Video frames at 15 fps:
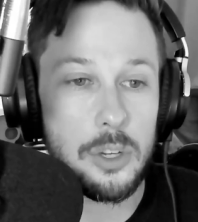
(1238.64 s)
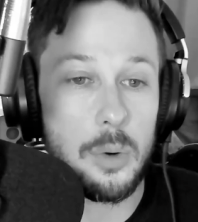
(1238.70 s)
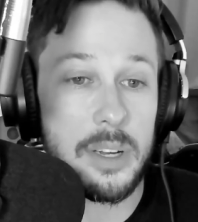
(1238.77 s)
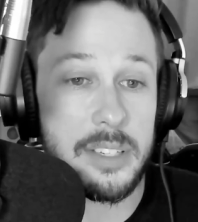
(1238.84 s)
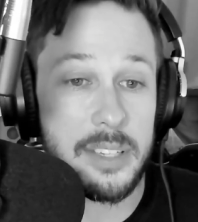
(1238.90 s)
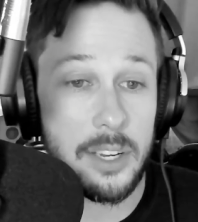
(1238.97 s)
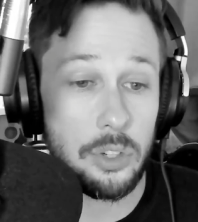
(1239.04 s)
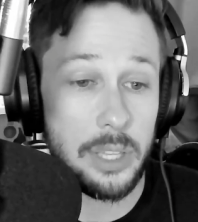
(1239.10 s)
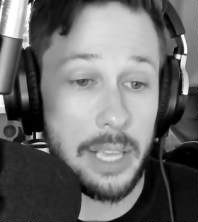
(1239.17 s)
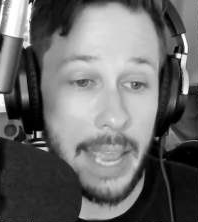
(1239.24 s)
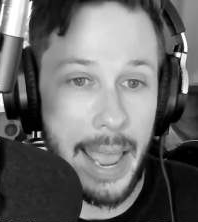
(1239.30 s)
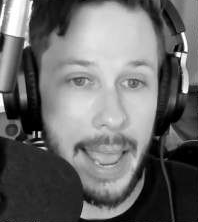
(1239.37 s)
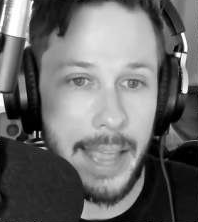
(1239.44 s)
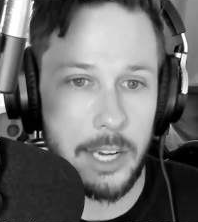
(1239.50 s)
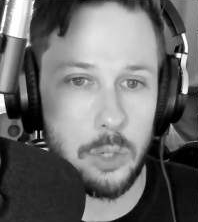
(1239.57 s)
so
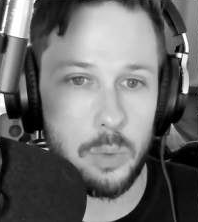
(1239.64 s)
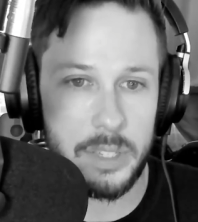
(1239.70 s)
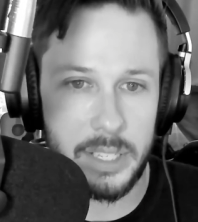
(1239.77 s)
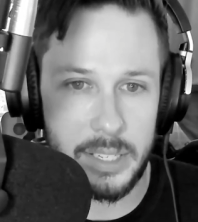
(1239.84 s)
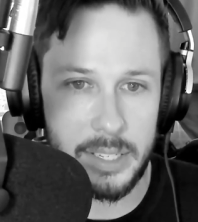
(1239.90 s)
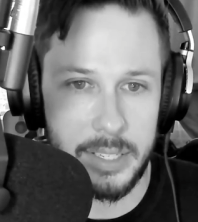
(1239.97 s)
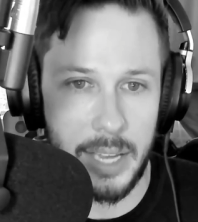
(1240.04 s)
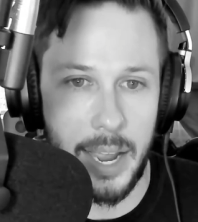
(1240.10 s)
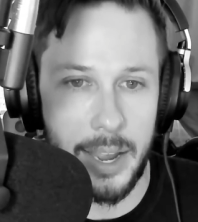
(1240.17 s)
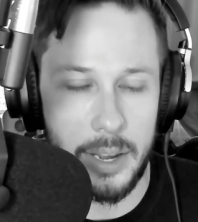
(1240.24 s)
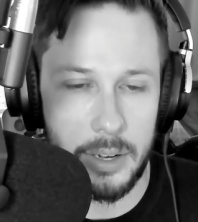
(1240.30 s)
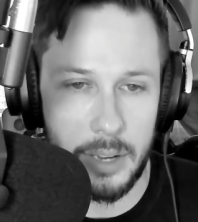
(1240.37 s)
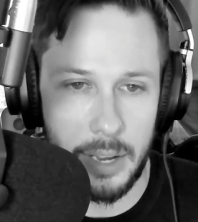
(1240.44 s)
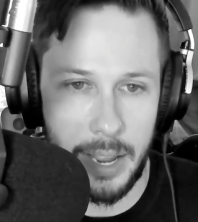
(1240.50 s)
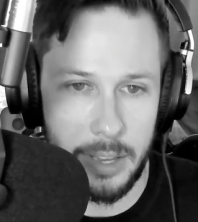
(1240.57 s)
essentially, Ash was assigned